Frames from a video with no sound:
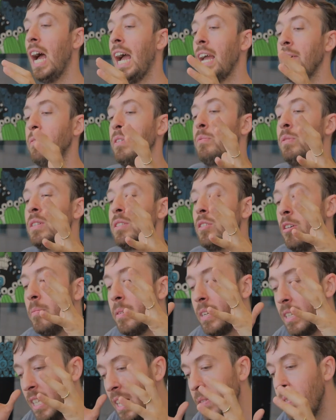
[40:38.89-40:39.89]
If we talk
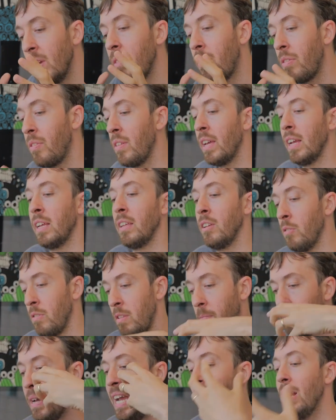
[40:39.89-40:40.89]
about a living thing, you know,
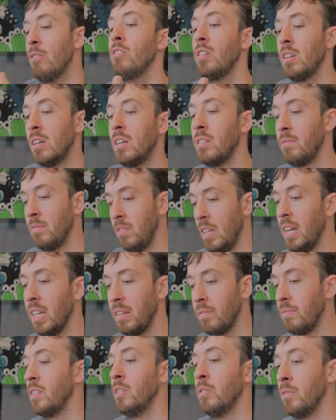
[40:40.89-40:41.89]
the paragon of
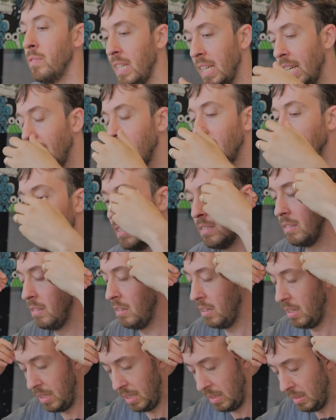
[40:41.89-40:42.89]
life, you know,
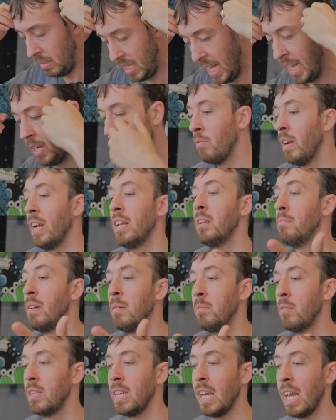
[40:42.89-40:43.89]
take a random
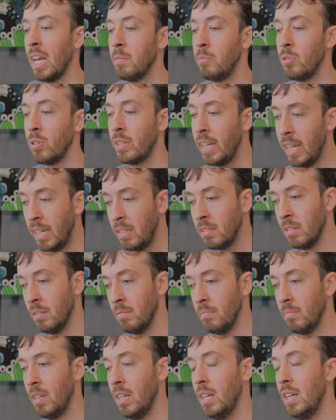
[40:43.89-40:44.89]
member of the animal kingdom,